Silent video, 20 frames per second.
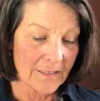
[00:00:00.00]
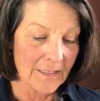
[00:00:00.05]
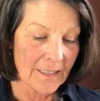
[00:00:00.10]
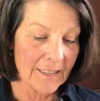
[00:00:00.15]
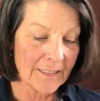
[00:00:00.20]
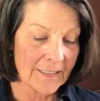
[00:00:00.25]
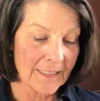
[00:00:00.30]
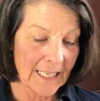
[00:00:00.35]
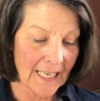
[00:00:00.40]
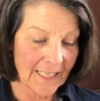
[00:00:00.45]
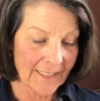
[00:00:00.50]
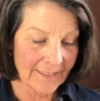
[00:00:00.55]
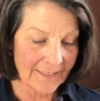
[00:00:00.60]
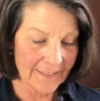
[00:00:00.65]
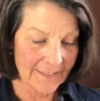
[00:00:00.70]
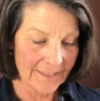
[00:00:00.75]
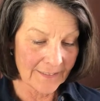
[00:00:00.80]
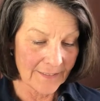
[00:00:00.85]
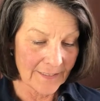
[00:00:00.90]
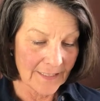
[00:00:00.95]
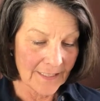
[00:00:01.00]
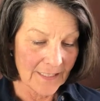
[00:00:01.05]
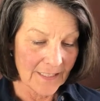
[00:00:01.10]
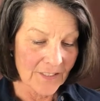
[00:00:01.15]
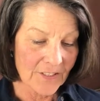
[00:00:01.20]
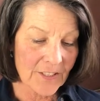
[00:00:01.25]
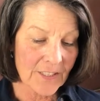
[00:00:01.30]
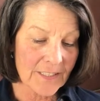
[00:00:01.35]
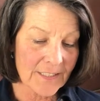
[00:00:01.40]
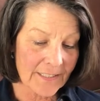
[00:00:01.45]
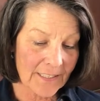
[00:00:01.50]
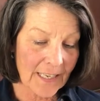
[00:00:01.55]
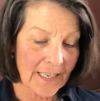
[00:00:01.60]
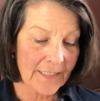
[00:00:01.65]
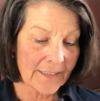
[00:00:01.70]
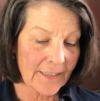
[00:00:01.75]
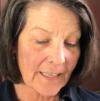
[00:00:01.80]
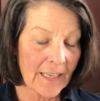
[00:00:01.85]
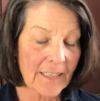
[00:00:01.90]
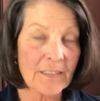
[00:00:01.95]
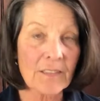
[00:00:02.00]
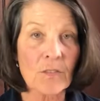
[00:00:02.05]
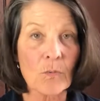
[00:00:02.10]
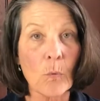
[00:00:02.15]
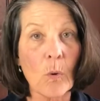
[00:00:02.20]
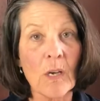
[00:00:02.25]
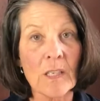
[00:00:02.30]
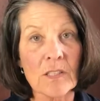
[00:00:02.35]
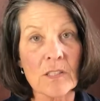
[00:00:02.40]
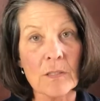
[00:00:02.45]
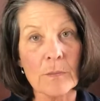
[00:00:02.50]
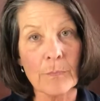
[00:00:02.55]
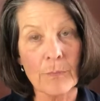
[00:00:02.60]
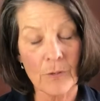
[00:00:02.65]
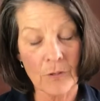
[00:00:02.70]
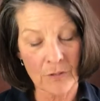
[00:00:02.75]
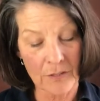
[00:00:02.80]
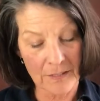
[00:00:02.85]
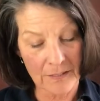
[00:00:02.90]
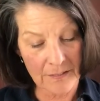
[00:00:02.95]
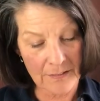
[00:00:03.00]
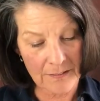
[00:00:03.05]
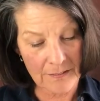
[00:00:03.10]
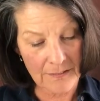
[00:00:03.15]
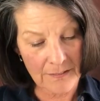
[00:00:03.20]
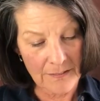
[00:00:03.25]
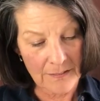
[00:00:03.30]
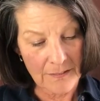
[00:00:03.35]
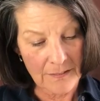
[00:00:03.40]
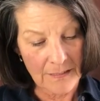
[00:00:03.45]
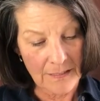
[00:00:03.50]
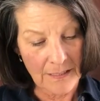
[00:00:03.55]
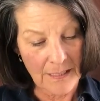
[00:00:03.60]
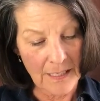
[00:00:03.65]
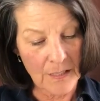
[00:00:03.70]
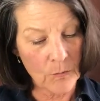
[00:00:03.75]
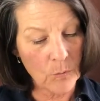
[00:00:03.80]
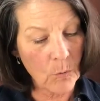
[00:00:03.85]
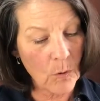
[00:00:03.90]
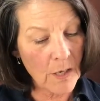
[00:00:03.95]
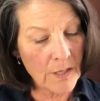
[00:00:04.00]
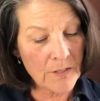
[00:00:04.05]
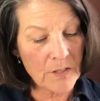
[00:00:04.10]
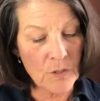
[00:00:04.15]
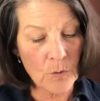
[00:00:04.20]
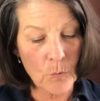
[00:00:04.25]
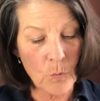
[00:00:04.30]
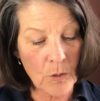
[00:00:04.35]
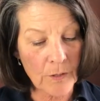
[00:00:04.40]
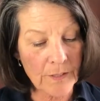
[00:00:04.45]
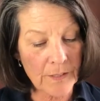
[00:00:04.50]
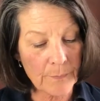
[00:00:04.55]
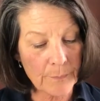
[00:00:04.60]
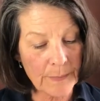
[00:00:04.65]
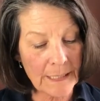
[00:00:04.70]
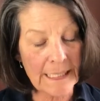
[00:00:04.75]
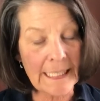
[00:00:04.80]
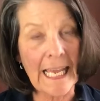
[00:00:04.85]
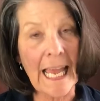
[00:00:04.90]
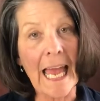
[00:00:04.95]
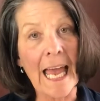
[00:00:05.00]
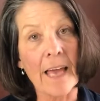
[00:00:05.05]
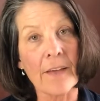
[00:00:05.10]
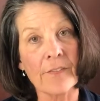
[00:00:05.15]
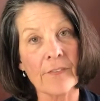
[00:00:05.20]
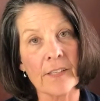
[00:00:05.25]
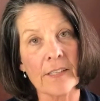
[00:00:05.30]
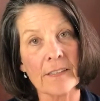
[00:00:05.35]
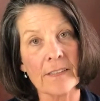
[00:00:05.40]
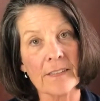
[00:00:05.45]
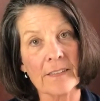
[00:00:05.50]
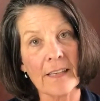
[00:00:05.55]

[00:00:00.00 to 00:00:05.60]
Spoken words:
And yet, she said that's why she bought it, and why she wanted me to have it